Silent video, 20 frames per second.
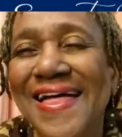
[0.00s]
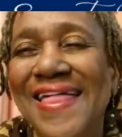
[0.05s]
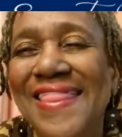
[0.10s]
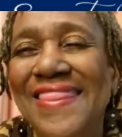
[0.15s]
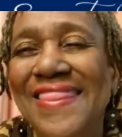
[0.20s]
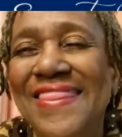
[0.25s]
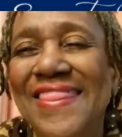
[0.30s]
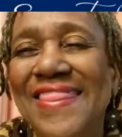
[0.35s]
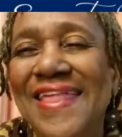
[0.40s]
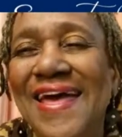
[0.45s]

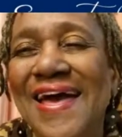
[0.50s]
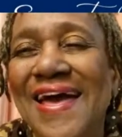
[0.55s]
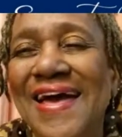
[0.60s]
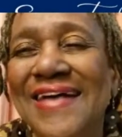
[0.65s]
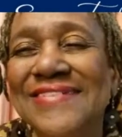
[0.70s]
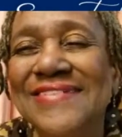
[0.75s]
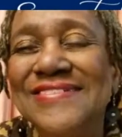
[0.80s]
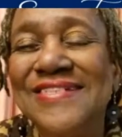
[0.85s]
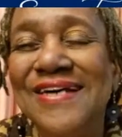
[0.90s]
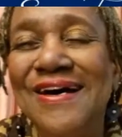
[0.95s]

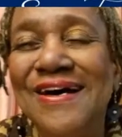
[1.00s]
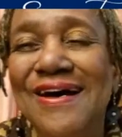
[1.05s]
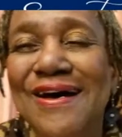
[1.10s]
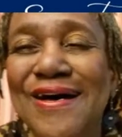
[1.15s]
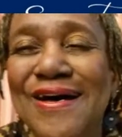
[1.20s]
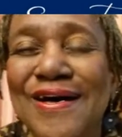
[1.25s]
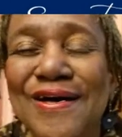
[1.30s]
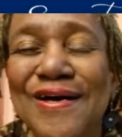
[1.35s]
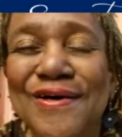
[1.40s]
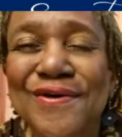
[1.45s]
that
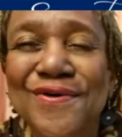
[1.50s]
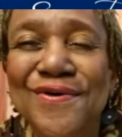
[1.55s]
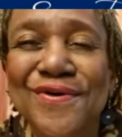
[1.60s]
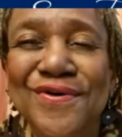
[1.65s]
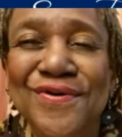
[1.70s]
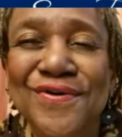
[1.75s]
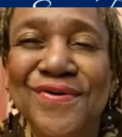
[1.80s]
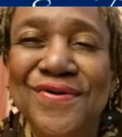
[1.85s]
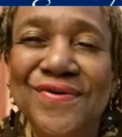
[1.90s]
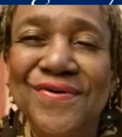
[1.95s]

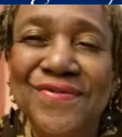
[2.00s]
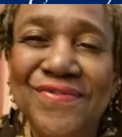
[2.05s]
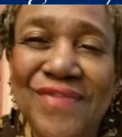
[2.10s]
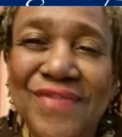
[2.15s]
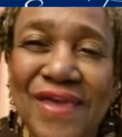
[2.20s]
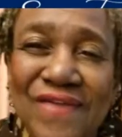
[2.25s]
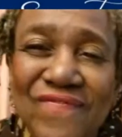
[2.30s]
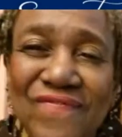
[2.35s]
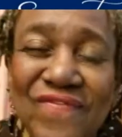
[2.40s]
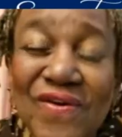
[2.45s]

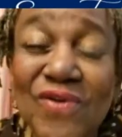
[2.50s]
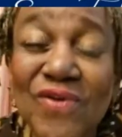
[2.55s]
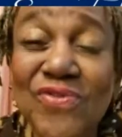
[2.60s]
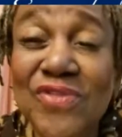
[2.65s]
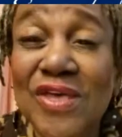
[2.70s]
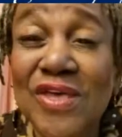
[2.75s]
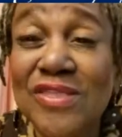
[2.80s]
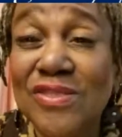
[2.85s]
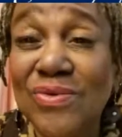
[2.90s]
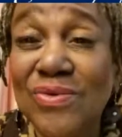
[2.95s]
they
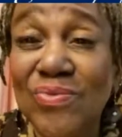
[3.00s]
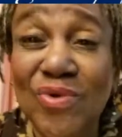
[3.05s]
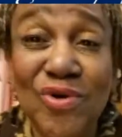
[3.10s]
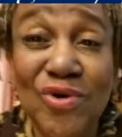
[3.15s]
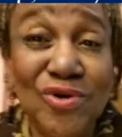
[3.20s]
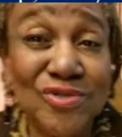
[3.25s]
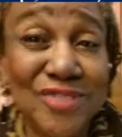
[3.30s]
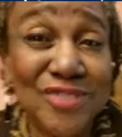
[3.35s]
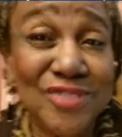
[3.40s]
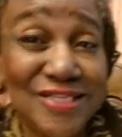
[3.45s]
felt that the
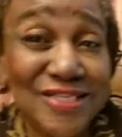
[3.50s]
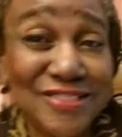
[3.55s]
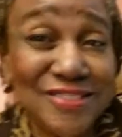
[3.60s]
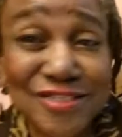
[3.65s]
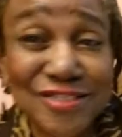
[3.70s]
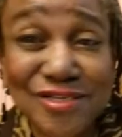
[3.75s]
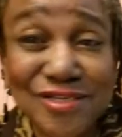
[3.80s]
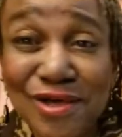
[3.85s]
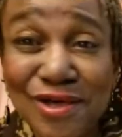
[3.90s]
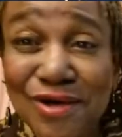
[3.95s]
world
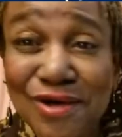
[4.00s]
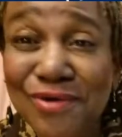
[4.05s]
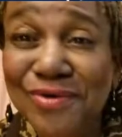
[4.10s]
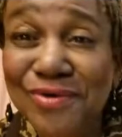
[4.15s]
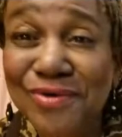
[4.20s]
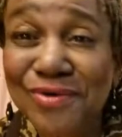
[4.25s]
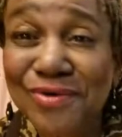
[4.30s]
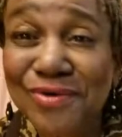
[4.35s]
needed to know.